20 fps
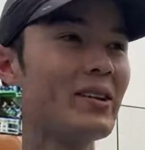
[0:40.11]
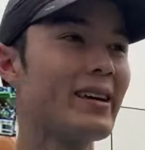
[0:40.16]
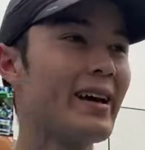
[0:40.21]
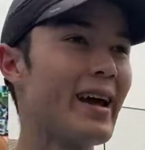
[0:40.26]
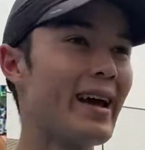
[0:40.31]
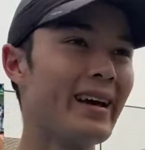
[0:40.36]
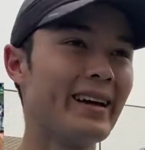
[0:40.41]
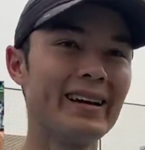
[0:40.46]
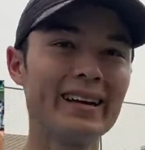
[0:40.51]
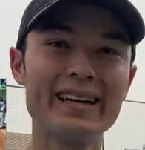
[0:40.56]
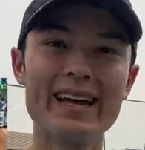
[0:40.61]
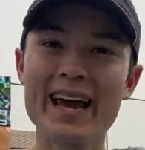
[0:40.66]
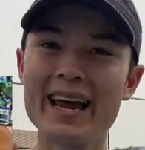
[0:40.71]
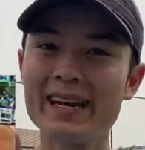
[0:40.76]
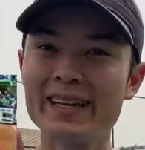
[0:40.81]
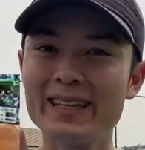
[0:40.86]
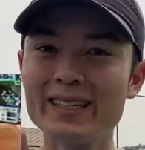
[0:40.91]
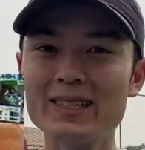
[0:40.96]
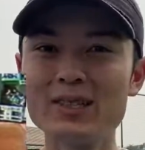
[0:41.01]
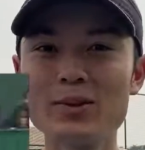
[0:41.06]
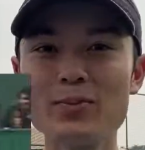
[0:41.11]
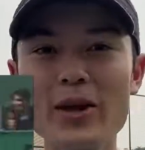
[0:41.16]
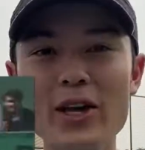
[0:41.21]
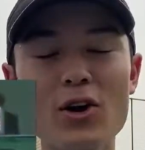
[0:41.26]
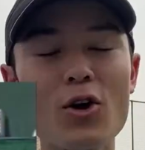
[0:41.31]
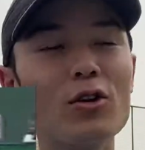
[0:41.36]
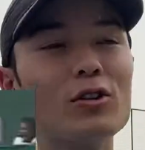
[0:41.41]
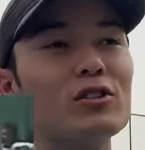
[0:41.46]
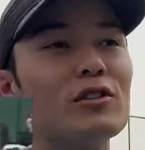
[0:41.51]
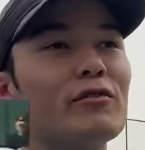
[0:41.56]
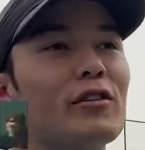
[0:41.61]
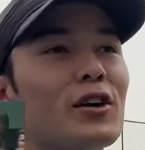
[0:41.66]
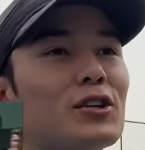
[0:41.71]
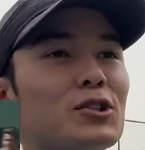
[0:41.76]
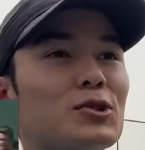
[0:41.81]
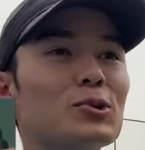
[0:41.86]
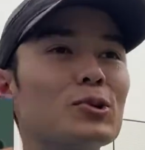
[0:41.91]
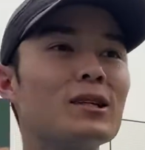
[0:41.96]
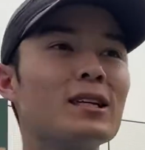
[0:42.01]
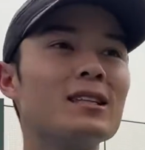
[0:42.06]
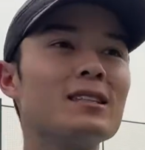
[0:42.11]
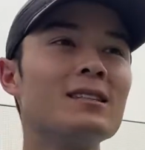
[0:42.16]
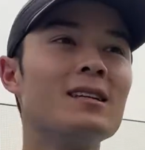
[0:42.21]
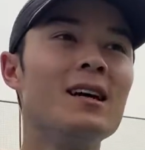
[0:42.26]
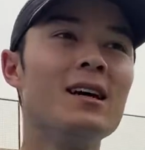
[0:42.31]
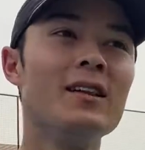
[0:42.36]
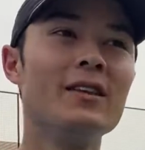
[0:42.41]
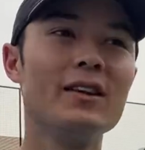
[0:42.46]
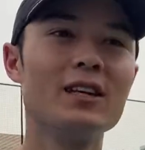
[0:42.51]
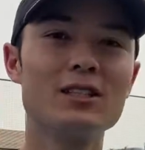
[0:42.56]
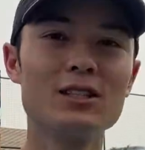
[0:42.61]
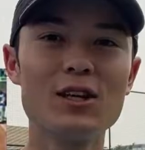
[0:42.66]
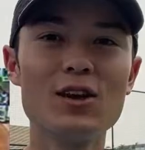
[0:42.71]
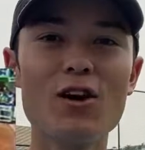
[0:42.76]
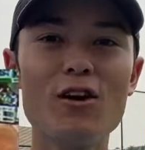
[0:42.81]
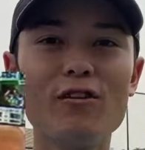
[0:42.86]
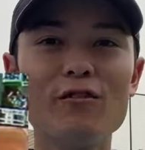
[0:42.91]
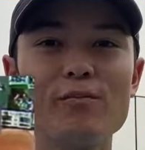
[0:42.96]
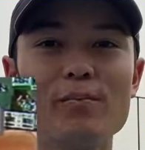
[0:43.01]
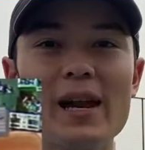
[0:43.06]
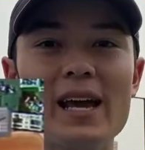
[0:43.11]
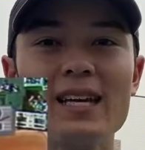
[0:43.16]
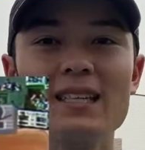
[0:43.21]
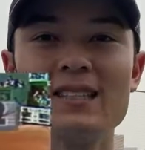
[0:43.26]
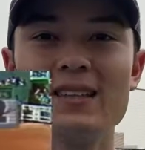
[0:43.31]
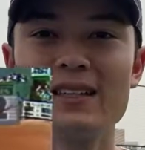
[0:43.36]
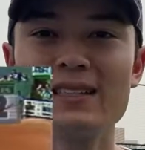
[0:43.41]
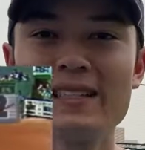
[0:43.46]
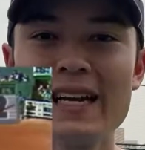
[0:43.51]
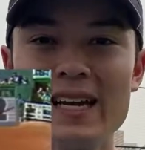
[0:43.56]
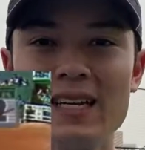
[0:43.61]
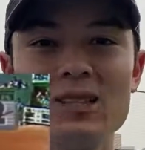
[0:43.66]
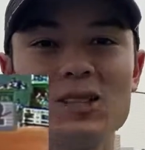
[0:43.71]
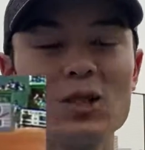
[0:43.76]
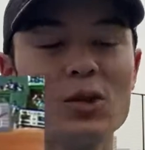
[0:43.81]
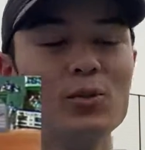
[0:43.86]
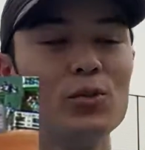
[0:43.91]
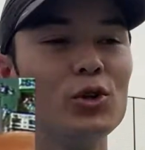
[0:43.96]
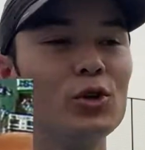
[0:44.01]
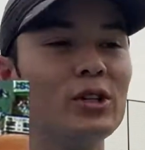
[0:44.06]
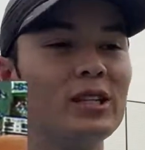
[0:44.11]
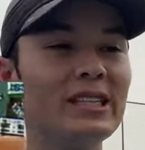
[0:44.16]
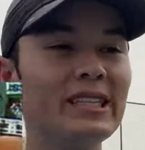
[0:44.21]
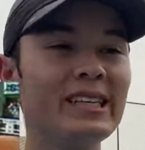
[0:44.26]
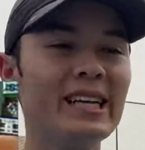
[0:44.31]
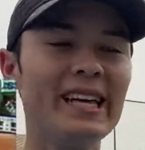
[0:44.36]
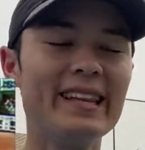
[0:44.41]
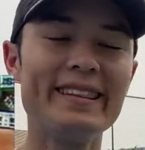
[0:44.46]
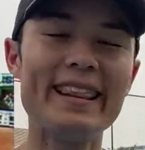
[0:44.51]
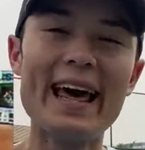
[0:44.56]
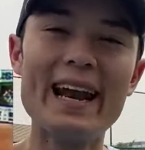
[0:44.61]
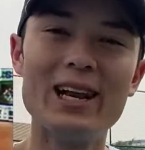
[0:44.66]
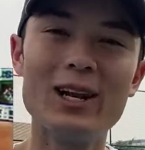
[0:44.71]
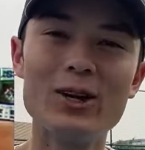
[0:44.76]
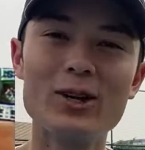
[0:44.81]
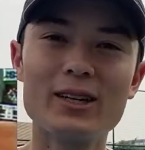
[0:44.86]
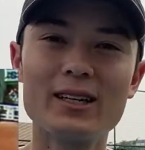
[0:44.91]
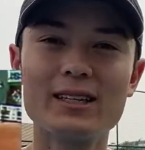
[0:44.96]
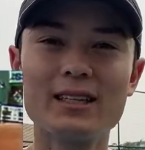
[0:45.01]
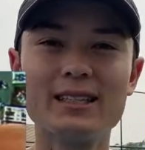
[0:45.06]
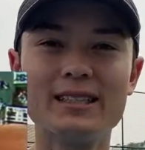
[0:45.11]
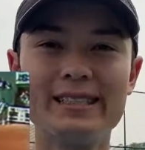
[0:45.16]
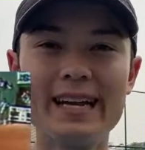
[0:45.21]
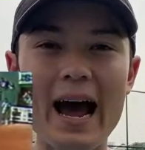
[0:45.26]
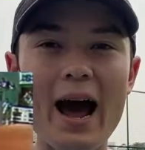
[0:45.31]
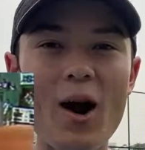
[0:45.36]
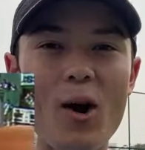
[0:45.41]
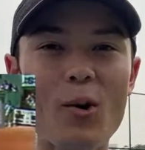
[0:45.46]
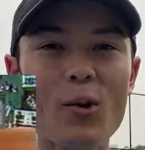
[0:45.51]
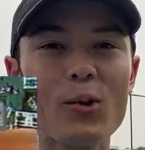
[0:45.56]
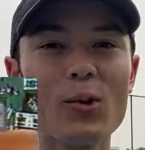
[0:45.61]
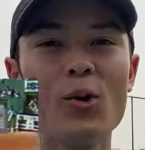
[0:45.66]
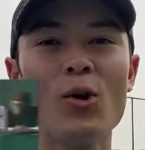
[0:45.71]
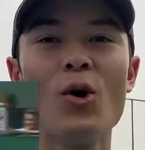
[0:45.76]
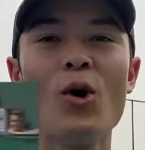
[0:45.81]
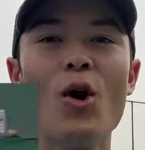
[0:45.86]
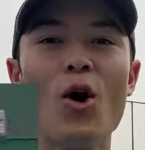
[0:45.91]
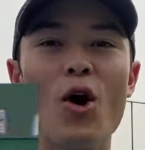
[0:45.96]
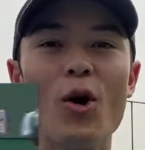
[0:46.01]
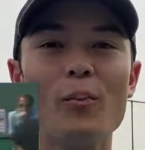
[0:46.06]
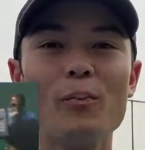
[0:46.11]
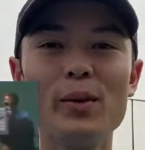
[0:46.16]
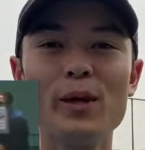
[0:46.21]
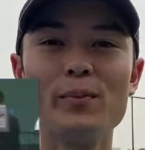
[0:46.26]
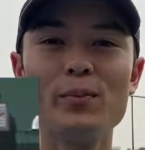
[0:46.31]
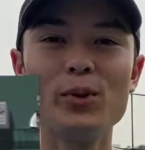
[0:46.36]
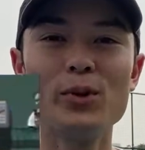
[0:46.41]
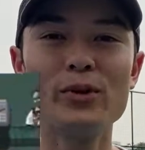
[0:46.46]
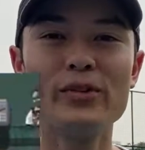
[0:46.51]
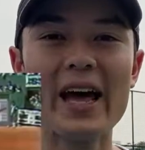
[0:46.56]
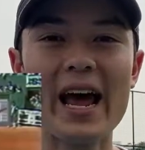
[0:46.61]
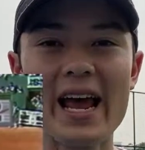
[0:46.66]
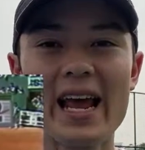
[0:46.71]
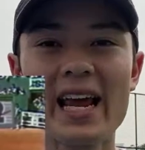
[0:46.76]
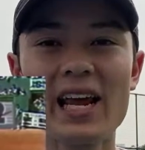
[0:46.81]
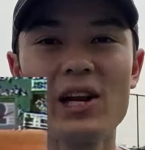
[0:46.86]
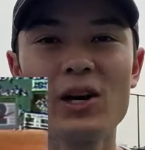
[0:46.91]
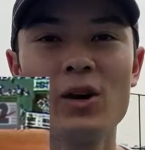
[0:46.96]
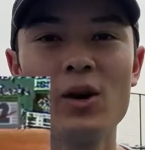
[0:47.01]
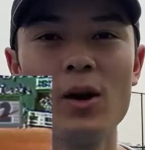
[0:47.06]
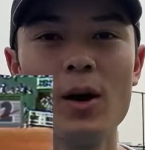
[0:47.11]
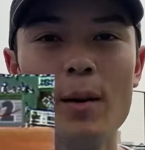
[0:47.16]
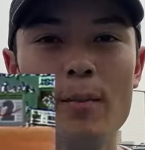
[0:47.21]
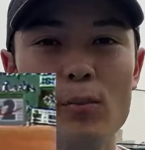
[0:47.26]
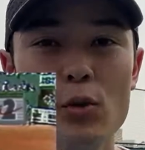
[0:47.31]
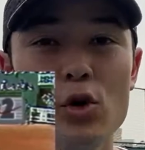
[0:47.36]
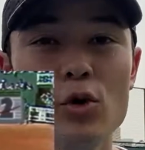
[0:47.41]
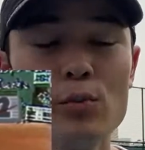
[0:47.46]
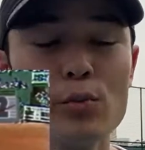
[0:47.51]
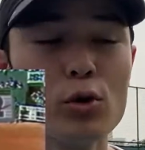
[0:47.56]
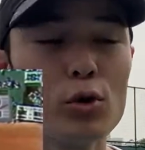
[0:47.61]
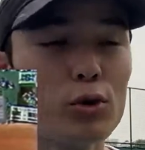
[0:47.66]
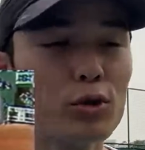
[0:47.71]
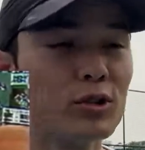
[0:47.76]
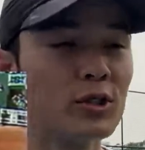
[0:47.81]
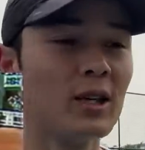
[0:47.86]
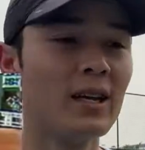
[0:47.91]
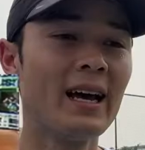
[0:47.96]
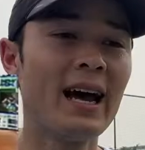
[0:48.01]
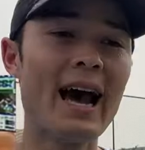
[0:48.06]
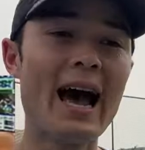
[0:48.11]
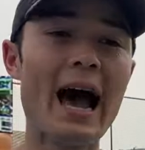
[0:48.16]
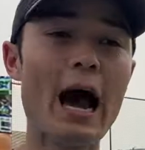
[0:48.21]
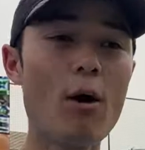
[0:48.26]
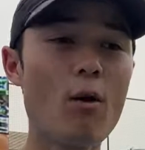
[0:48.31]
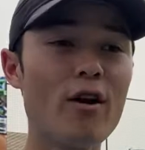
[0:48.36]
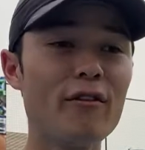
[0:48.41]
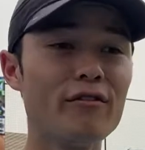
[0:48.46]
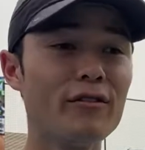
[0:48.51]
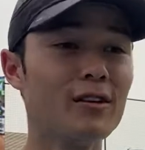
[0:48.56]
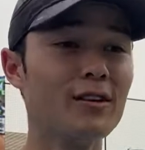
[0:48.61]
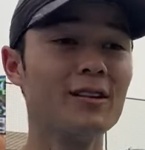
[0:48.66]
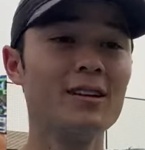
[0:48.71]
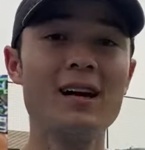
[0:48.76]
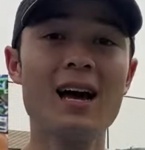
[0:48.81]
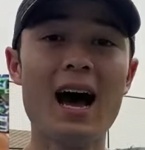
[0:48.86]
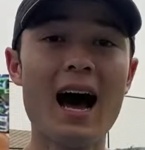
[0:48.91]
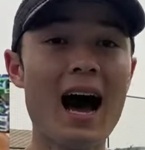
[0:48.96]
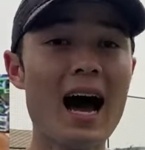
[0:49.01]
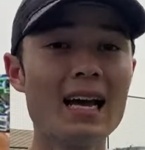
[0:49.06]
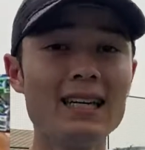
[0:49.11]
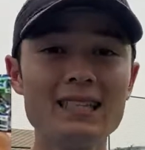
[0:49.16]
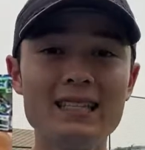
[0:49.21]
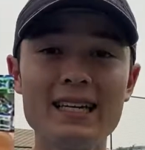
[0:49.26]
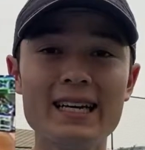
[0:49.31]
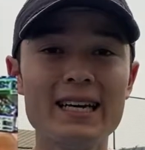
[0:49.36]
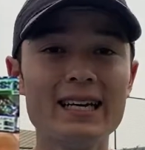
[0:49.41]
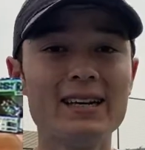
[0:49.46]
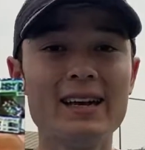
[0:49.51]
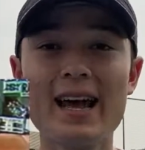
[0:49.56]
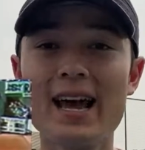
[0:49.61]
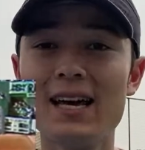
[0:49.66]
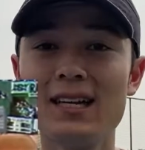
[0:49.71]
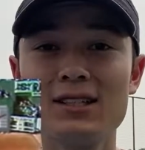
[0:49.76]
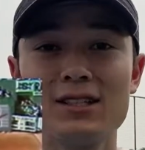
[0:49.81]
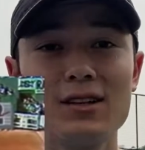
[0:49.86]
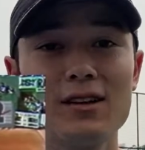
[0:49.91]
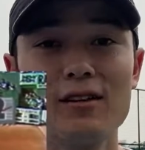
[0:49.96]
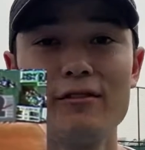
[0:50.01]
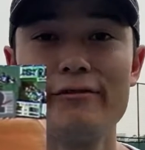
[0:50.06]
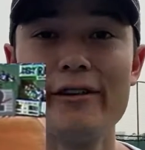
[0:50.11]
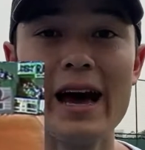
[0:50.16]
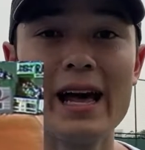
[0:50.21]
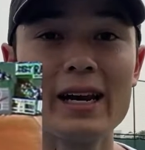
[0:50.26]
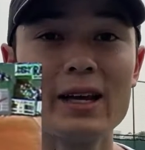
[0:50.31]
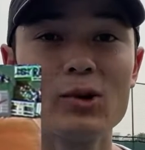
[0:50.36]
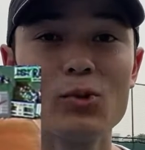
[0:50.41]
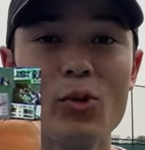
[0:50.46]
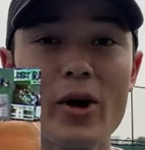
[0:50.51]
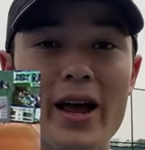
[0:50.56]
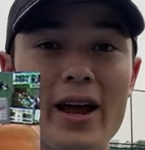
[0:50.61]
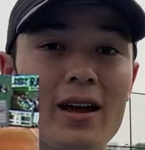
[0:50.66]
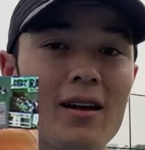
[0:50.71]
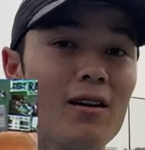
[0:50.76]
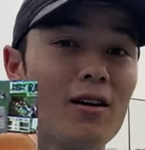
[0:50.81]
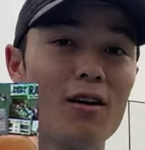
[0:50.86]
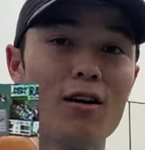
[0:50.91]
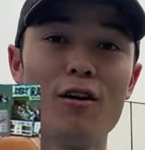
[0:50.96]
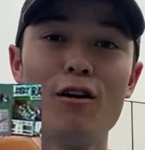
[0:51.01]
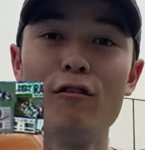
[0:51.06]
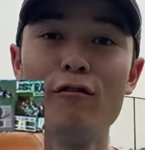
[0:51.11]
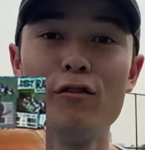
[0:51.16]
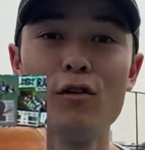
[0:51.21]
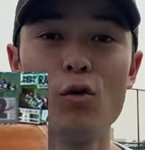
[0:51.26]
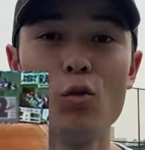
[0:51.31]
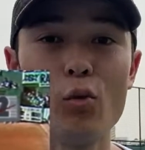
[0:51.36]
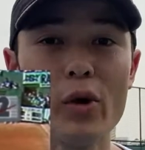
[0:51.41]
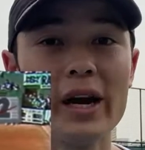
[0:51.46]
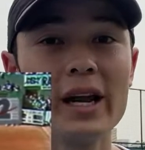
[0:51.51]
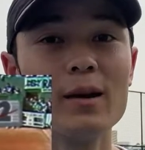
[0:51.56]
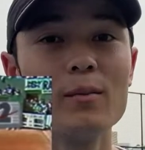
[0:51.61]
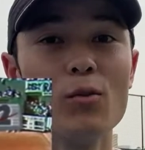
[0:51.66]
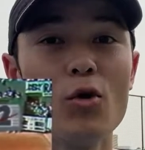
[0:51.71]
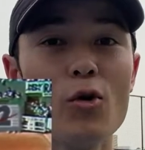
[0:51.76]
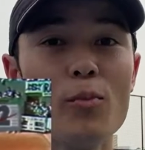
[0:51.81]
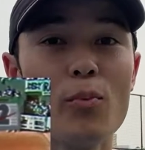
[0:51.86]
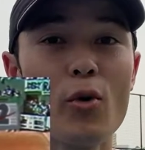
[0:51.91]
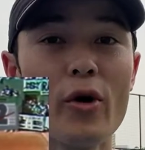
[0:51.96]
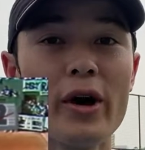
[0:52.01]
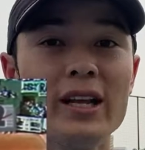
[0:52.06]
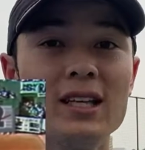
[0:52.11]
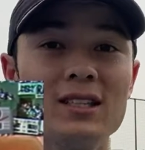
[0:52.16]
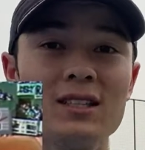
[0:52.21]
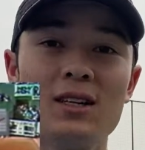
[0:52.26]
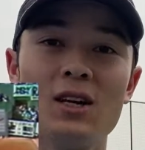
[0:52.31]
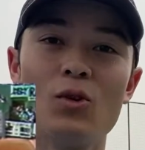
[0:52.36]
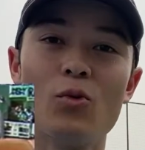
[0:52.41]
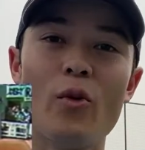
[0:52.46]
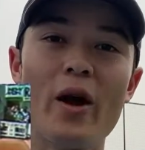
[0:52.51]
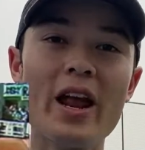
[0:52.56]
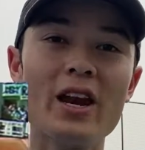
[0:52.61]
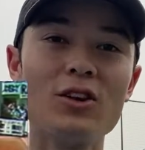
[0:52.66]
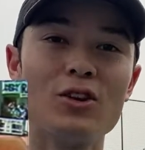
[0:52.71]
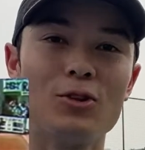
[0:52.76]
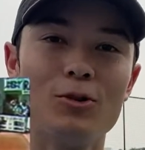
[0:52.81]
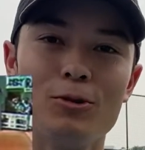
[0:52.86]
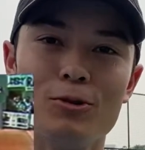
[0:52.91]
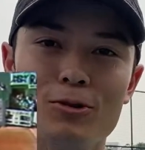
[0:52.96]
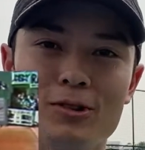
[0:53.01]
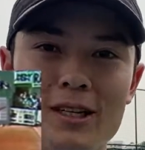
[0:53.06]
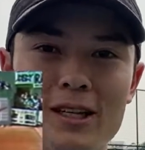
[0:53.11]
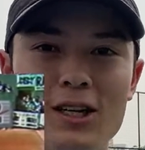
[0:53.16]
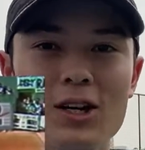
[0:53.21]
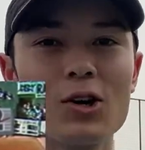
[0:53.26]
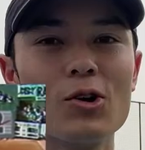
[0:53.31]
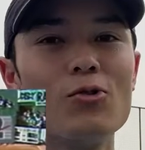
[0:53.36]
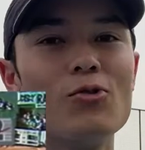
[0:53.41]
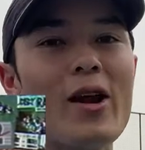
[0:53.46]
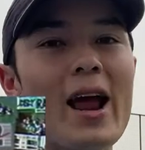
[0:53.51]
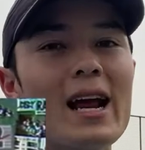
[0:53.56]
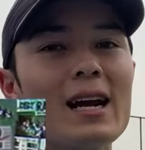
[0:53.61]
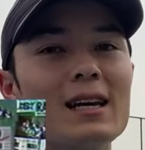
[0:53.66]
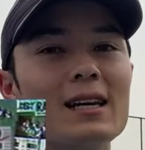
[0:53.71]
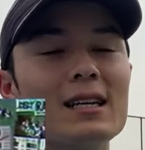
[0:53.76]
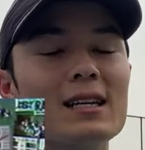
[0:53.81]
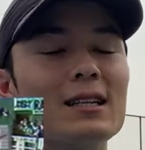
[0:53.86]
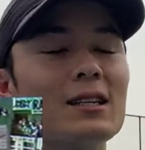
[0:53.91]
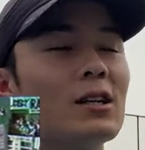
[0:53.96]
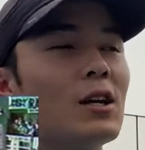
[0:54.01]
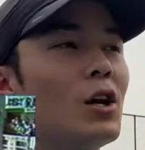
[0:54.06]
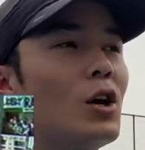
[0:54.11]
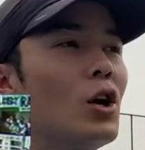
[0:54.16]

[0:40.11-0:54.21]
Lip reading: Okay, again, this is a bit controversial because there's a lot of players in the tennis community that look down on people that hit moonballs. However, I see it as a valid way of winning more points when you use it correctly.